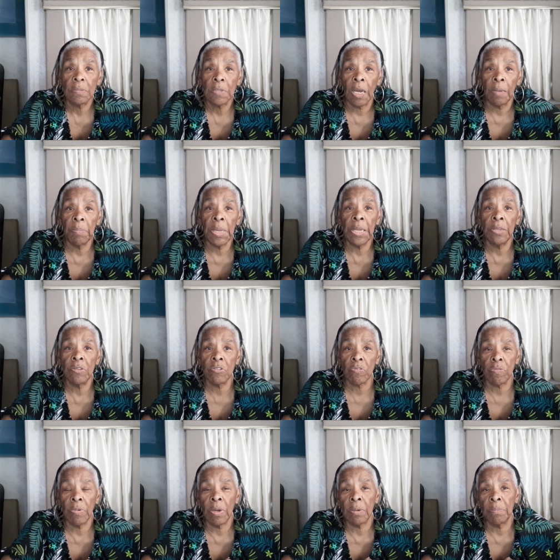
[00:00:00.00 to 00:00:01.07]
I made
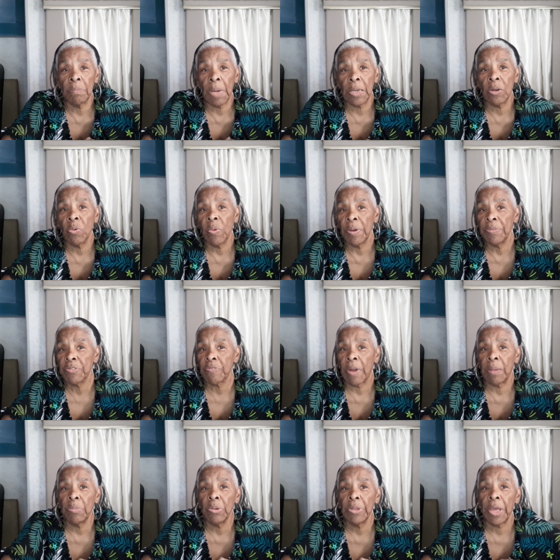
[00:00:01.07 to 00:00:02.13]
microwave
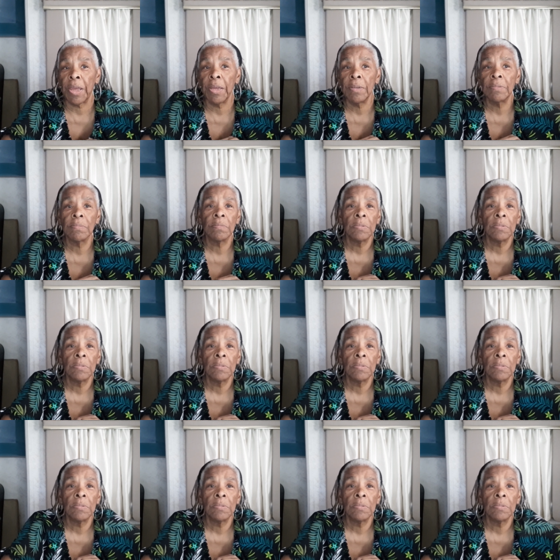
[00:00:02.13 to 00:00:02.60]
scrambled egg.